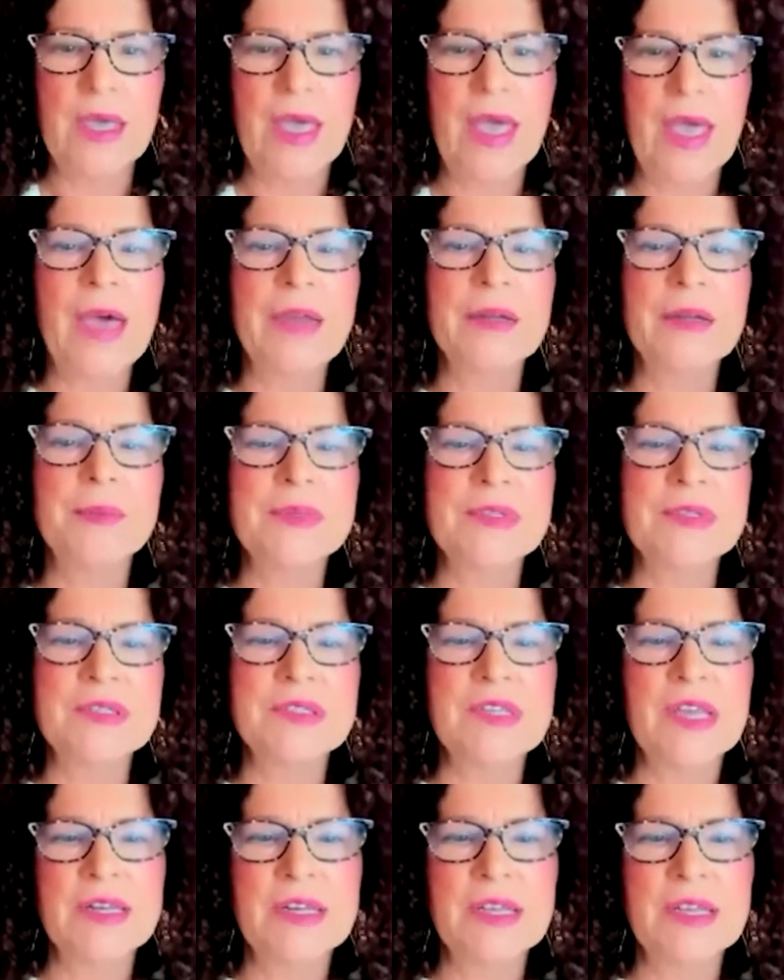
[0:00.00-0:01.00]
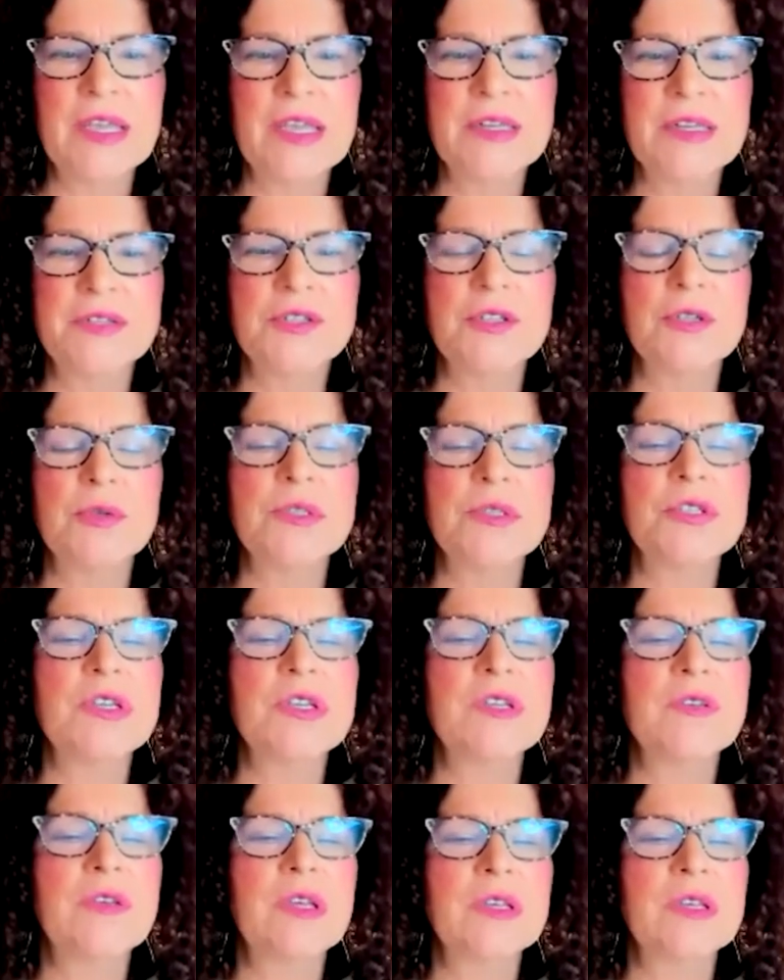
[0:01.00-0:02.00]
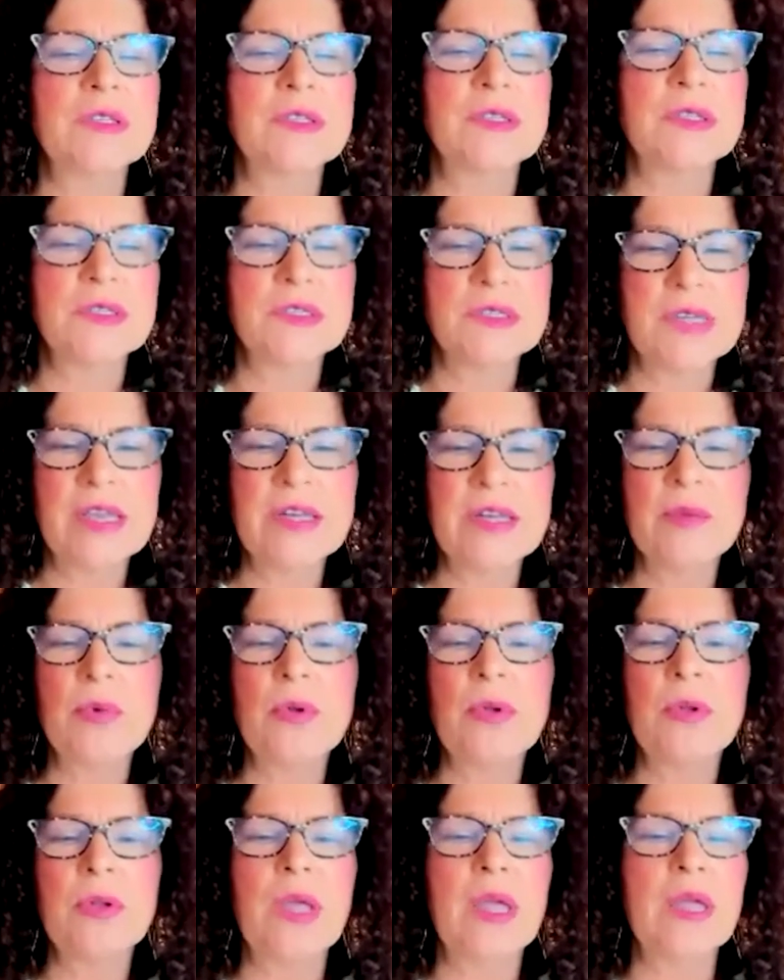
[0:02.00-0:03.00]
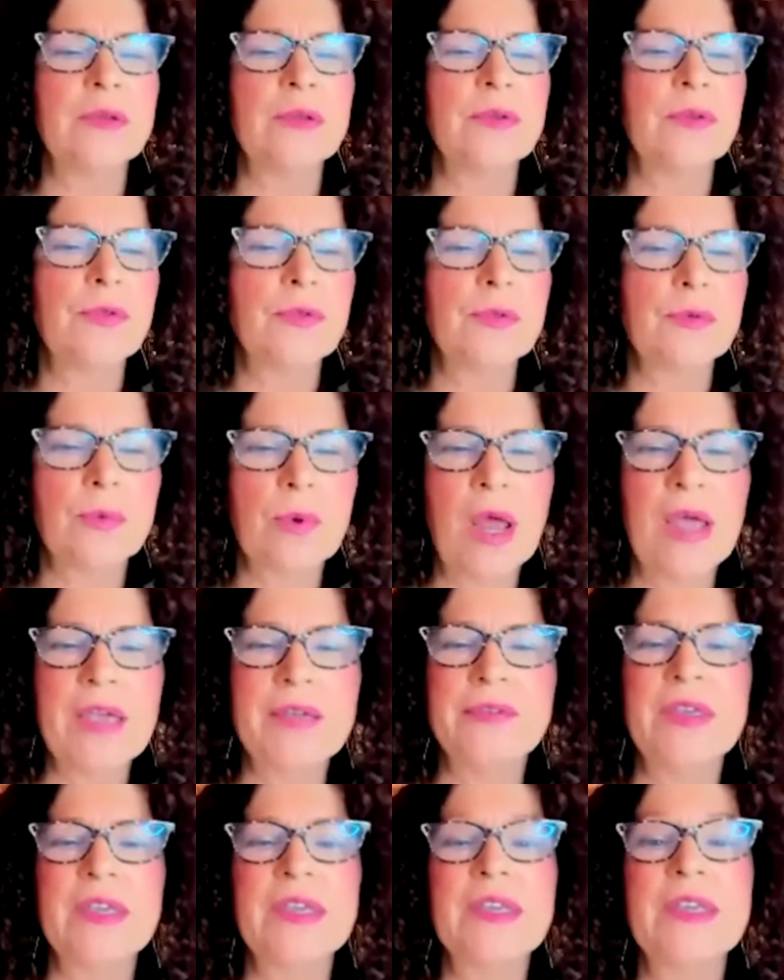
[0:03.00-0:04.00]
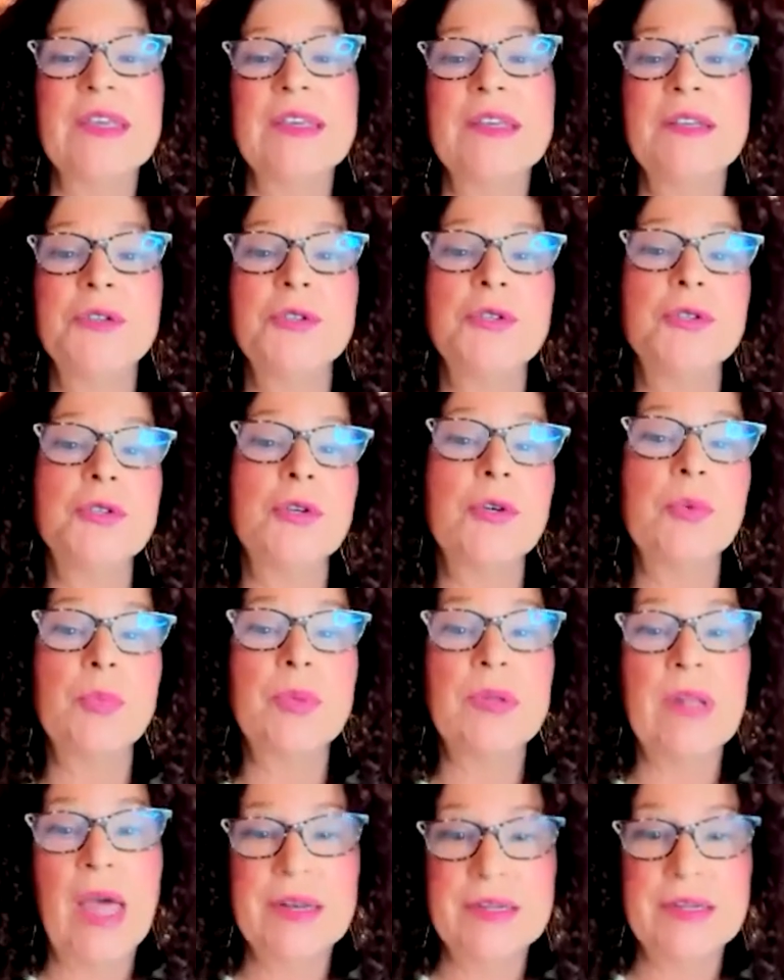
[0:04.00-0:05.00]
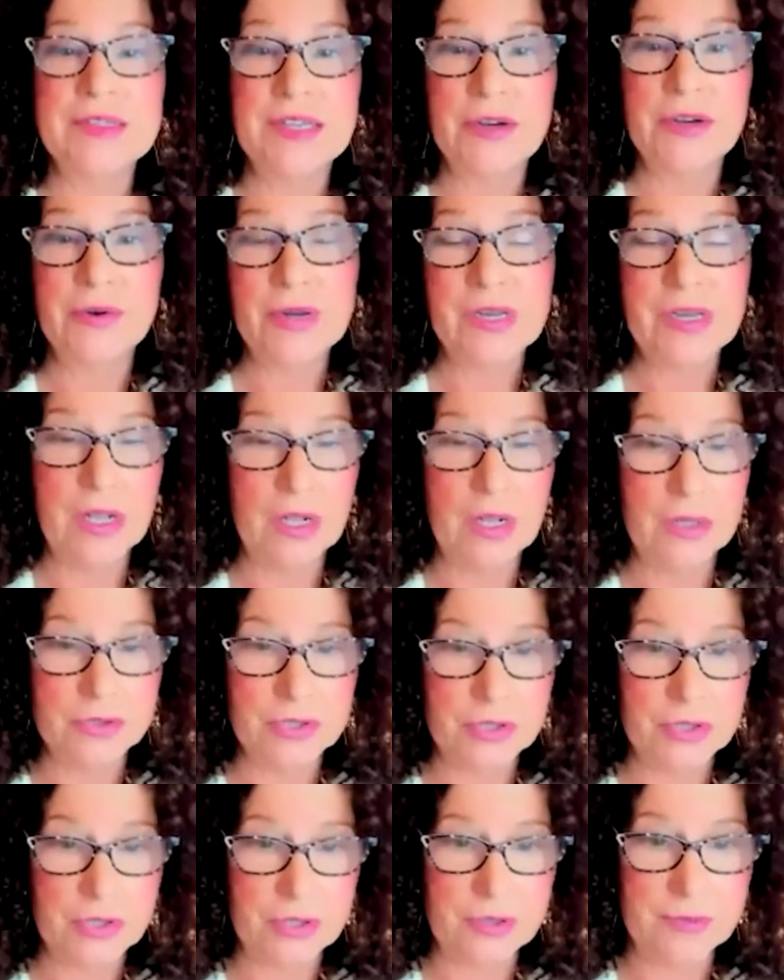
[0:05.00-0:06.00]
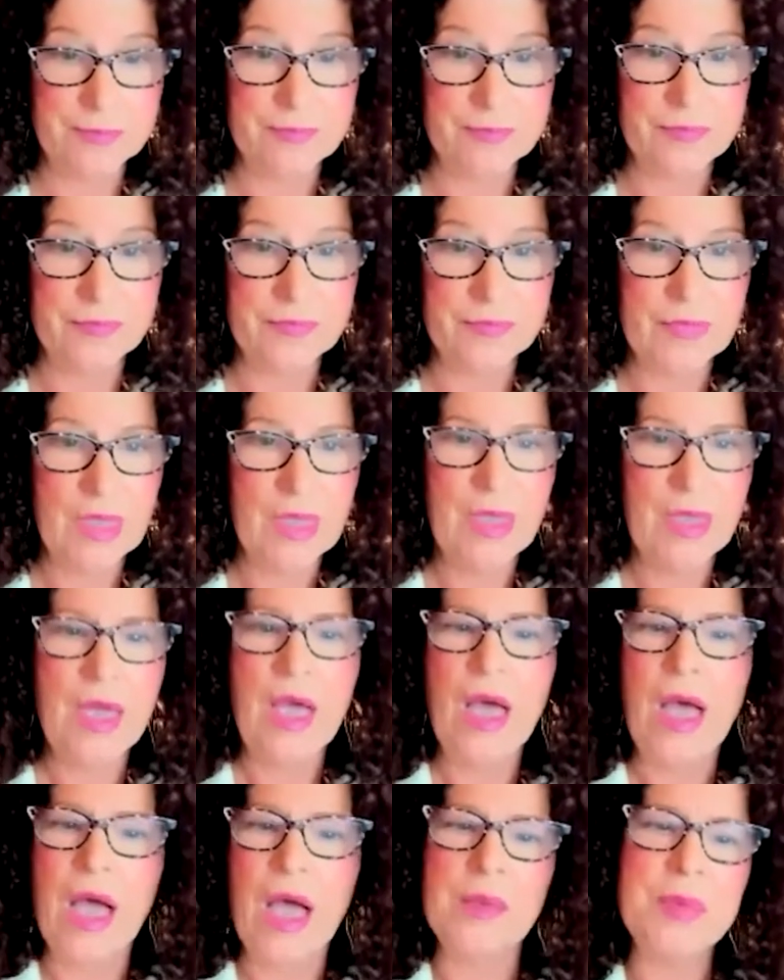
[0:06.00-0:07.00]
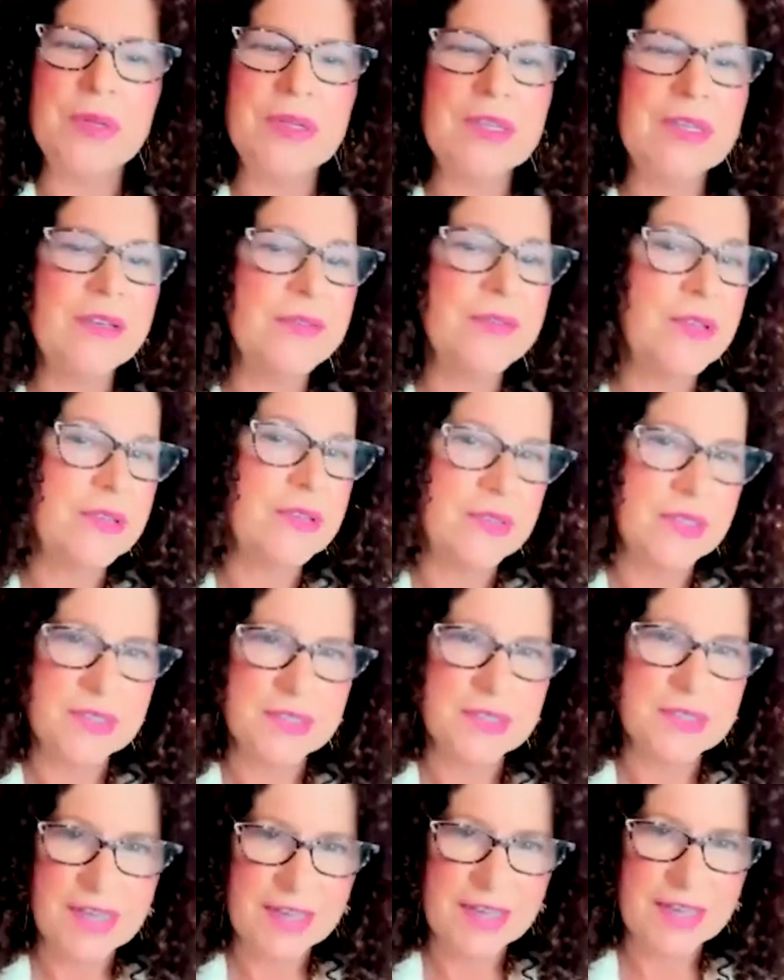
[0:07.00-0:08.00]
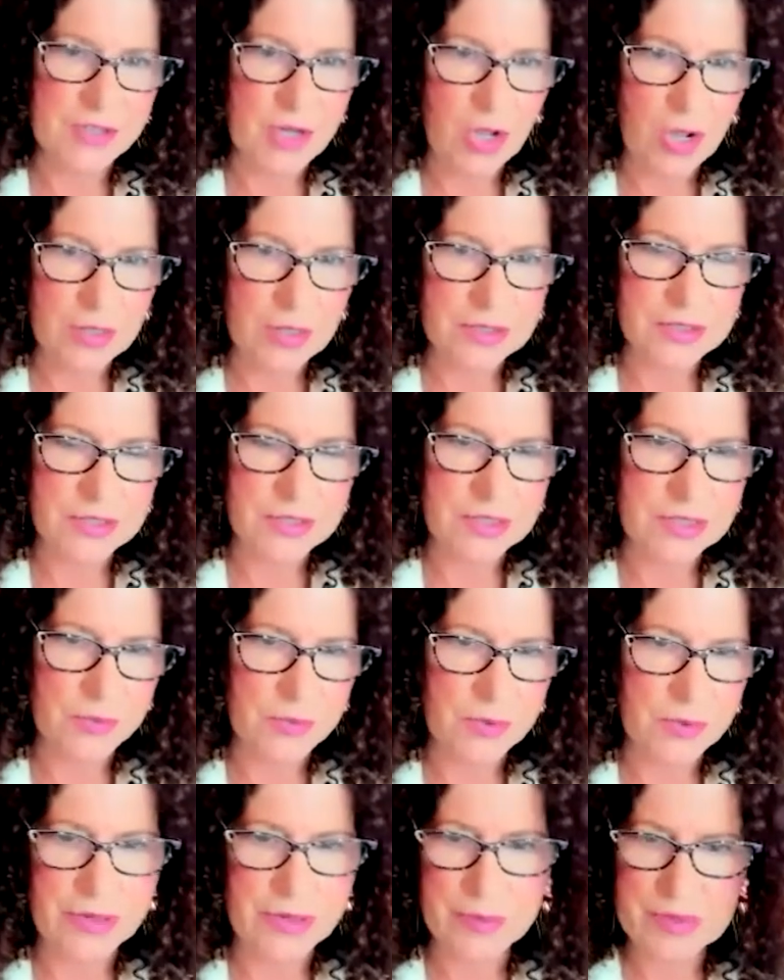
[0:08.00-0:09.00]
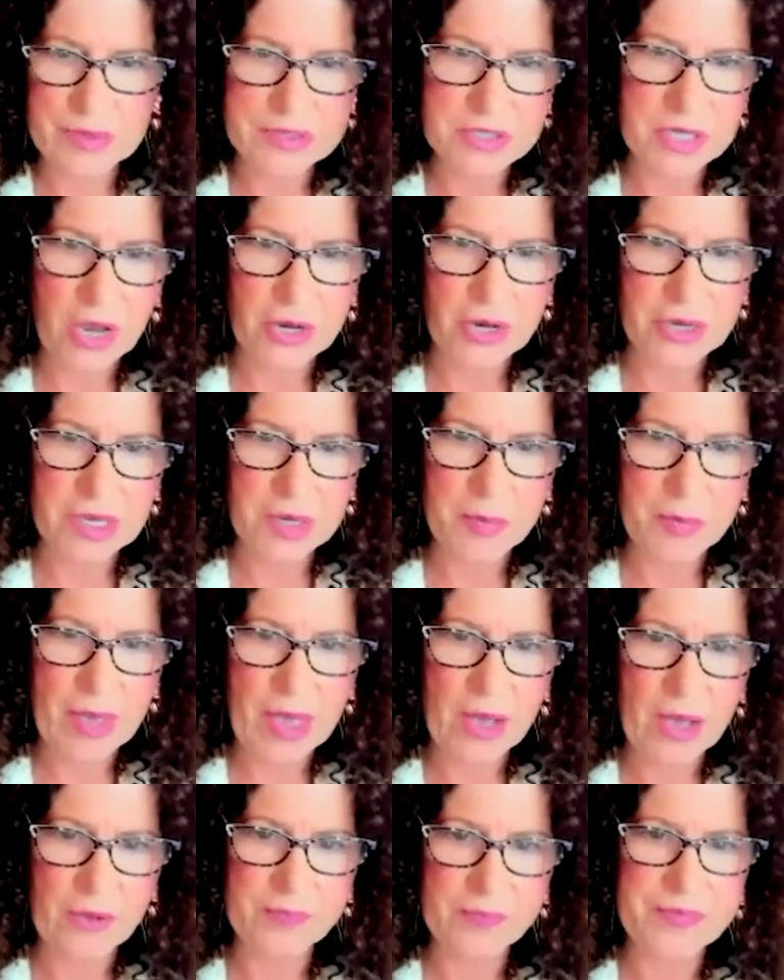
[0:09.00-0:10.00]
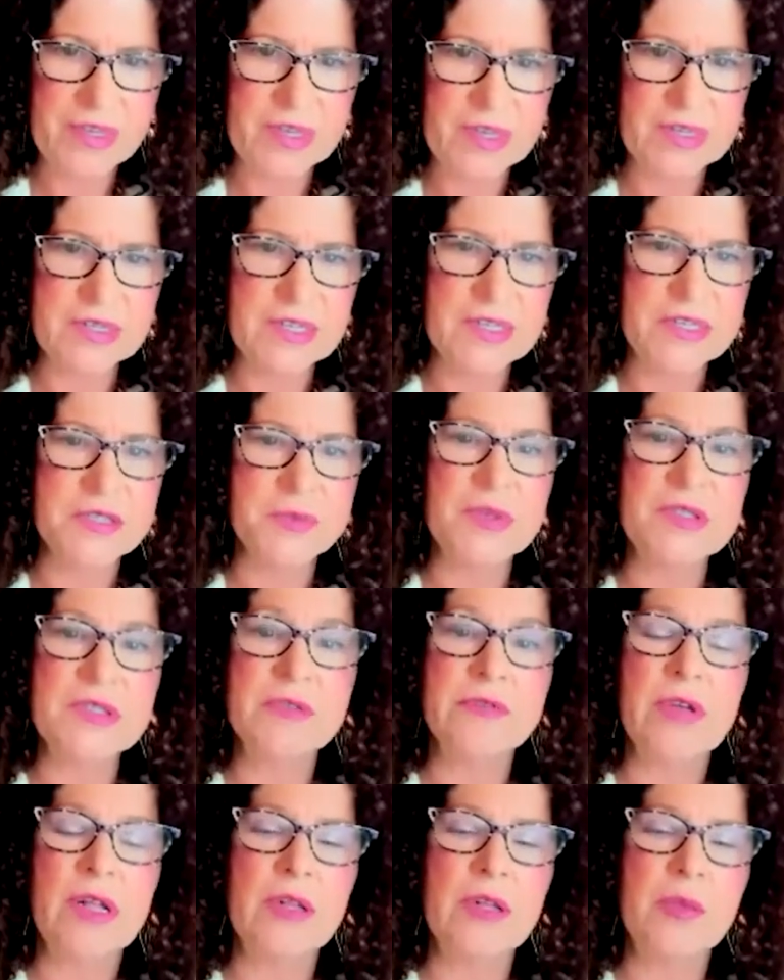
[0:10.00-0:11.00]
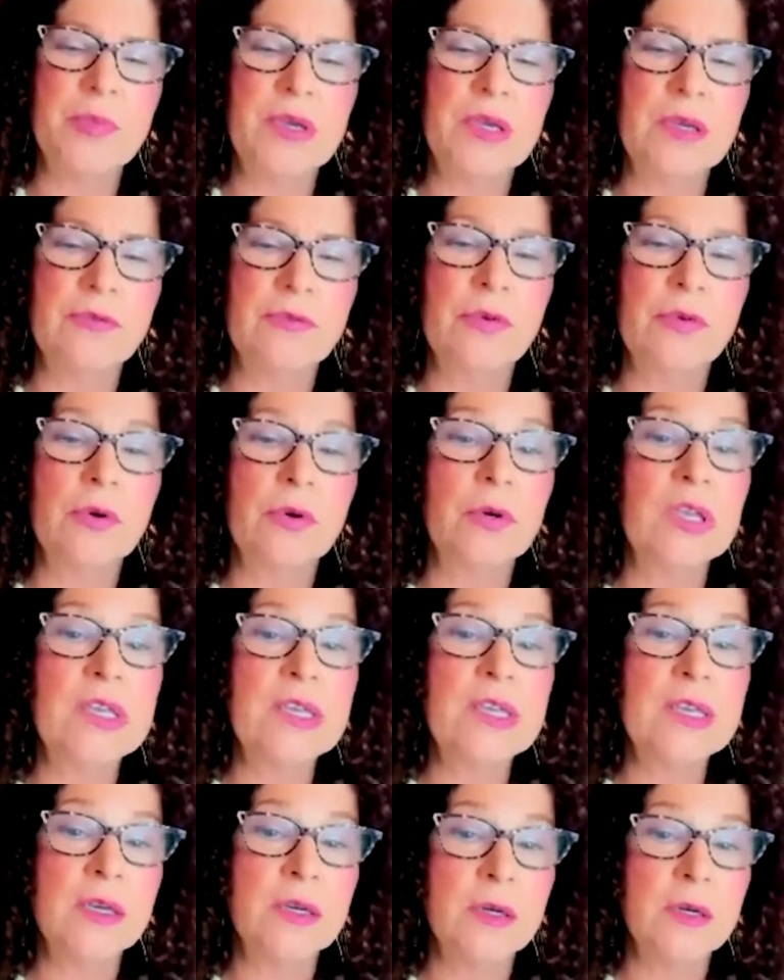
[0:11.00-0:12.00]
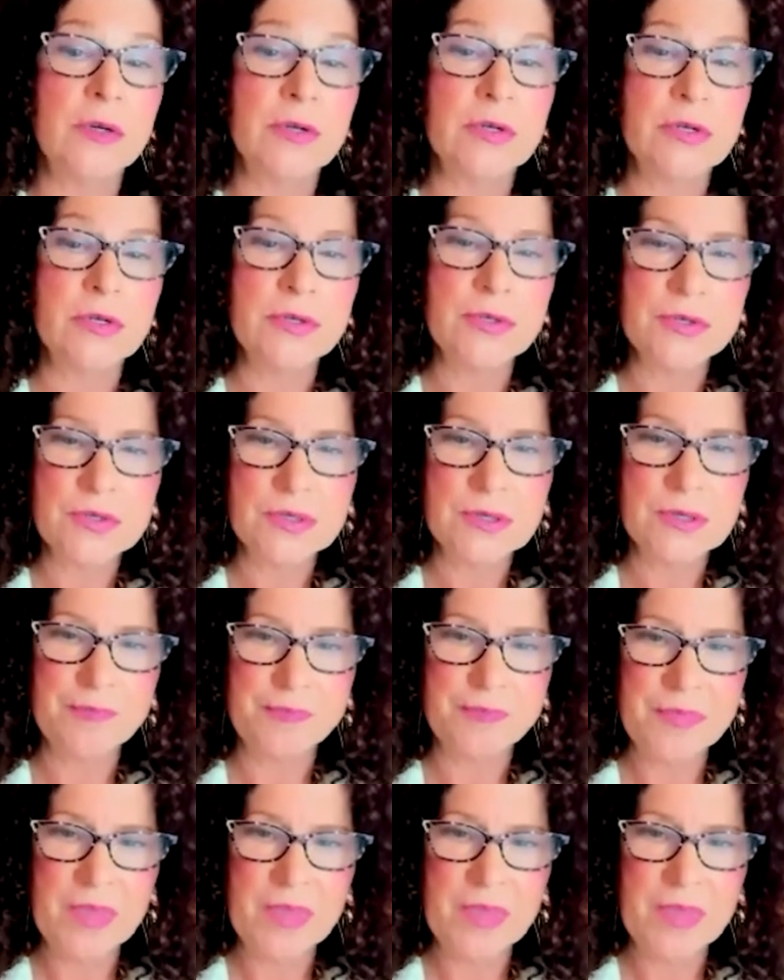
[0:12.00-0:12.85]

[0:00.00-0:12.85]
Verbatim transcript: Adam is dedicated to achieving a sustainable and thriving interplanetary culture. I believe that this technology that we're going to be talking about, that he's been developing for years,